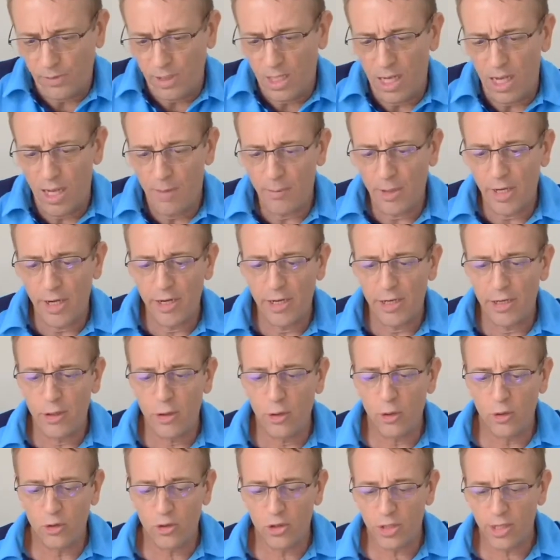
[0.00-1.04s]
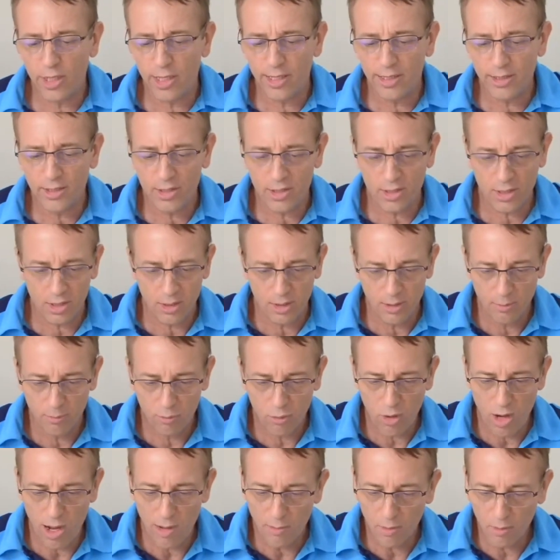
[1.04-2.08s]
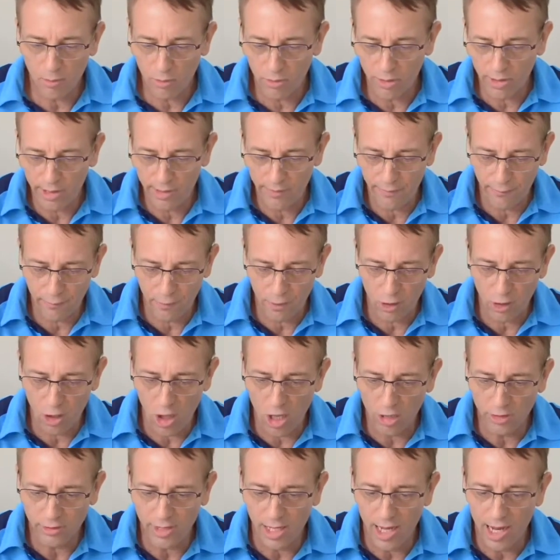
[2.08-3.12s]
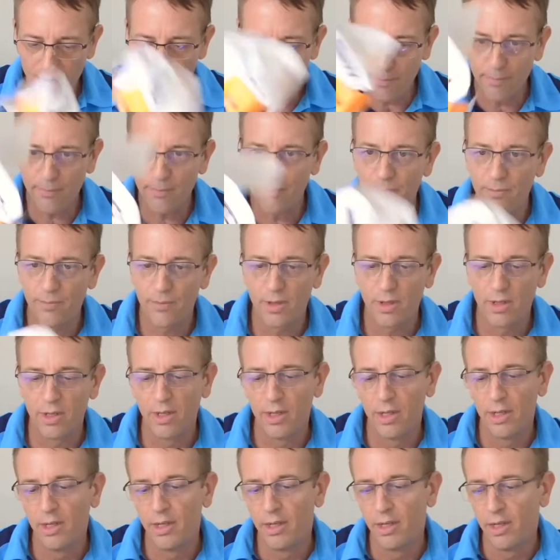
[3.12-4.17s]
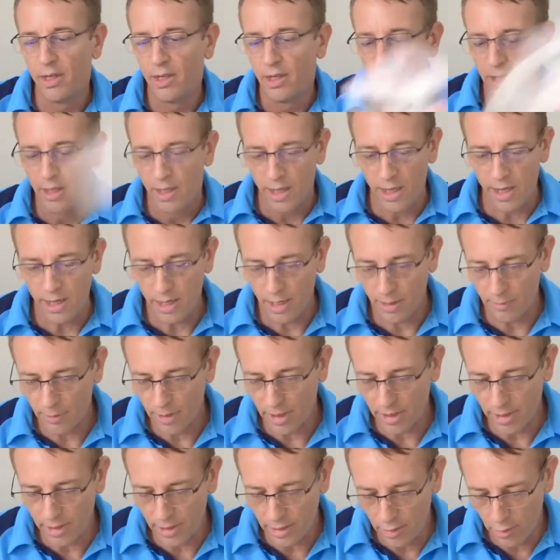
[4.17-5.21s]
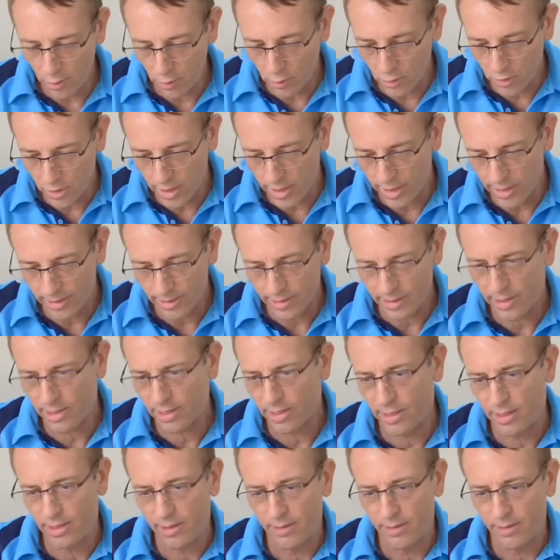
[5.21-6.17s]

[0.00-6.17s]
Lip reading: I'm going to use this probably for a long time, and I'm going to use it